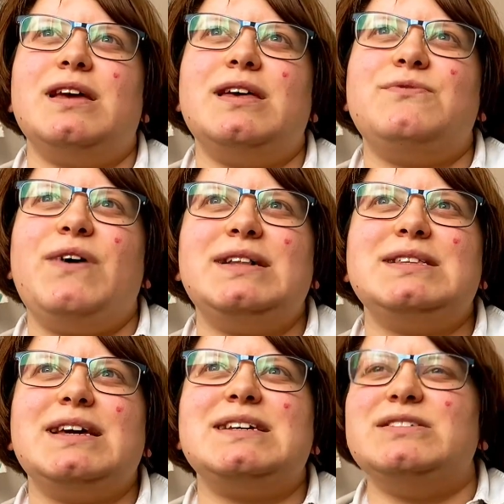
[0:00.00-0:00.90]
It felt
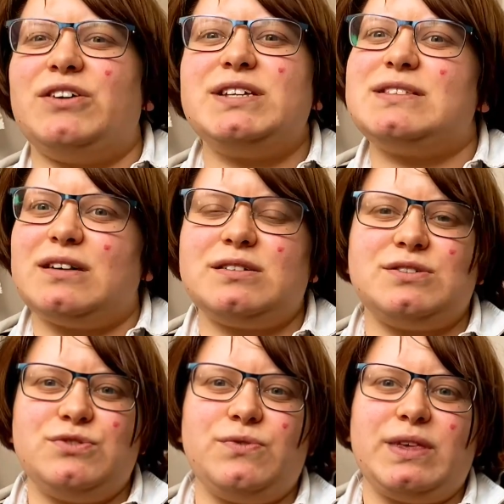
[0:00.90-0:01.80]
like a nice start
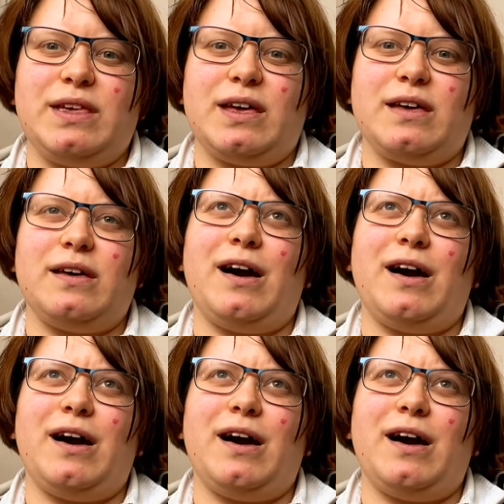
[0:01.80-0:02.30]
into the year.